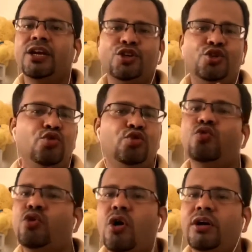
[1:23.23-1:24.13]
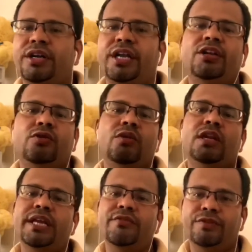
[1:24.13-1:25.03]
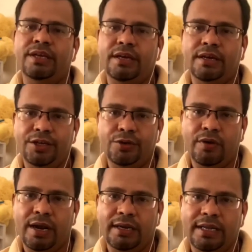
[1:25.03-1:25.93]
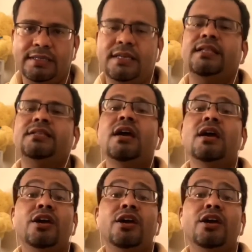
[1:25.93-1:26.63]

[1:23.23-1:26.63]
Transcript: you do not need to leave the United States.